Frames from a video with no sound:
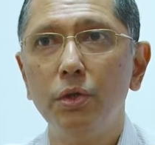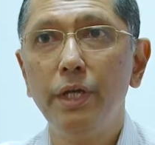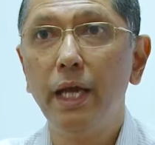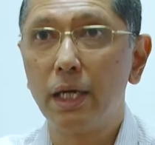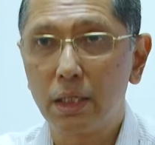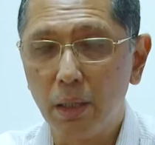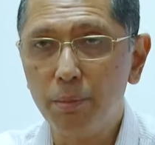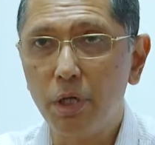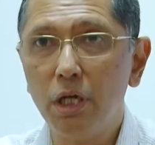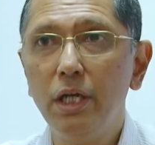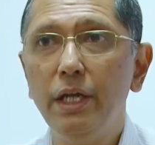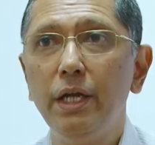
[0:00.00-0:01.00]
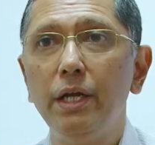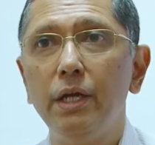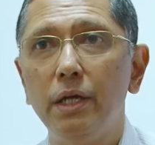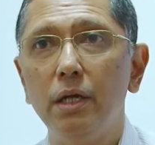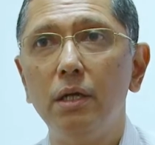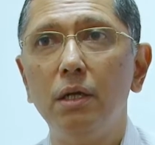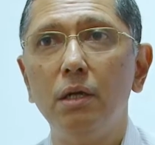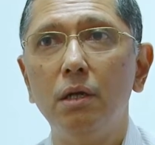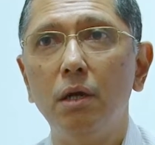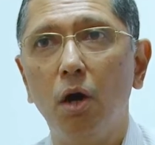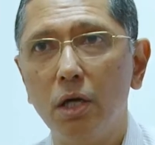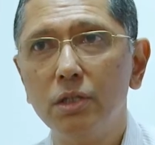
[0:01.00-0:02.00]
He had come early
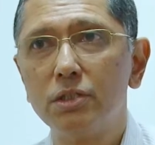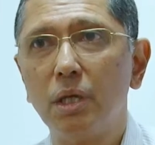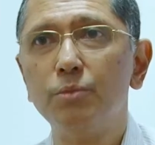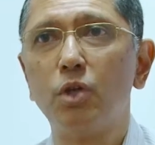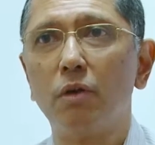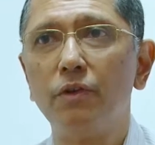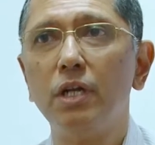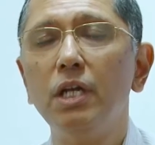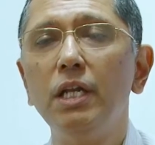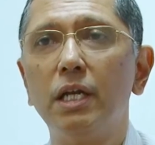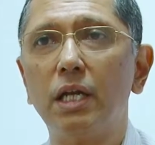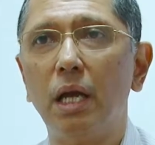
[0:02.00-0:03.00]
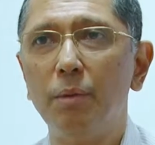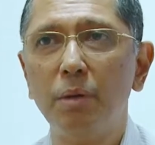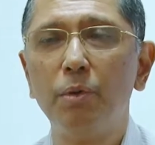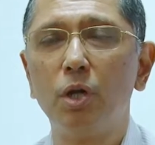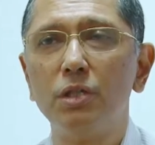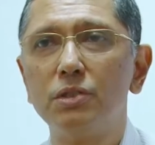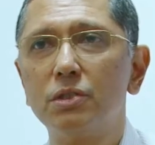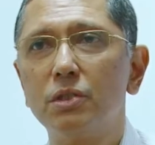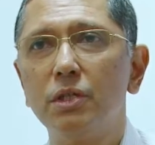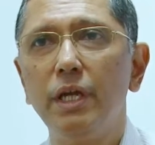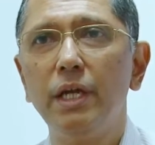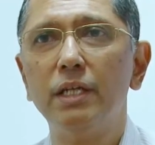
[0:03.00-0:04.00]
on some sort of an early retirement because
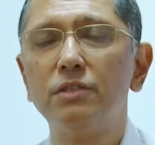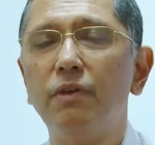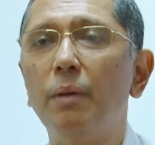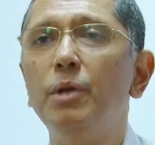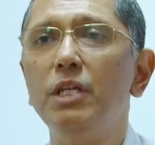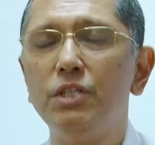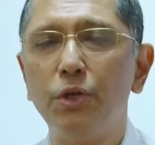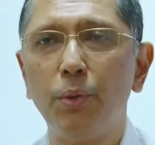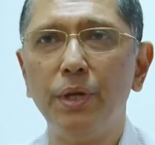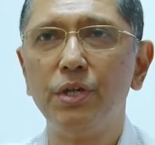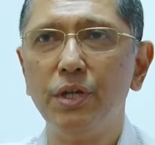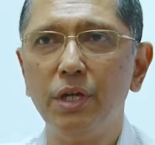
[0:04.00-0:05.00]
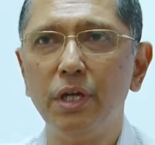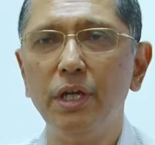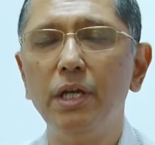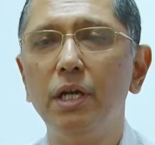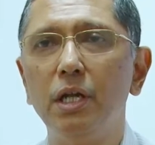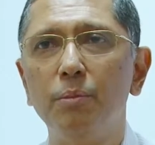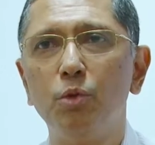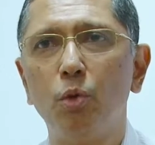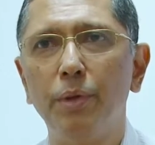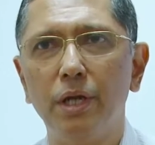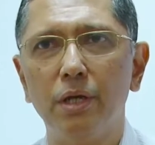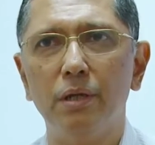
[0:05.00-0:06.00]
his family situation here needed him to
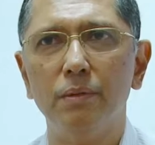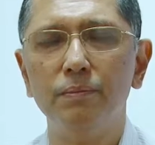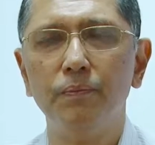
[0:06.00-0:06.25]
be here.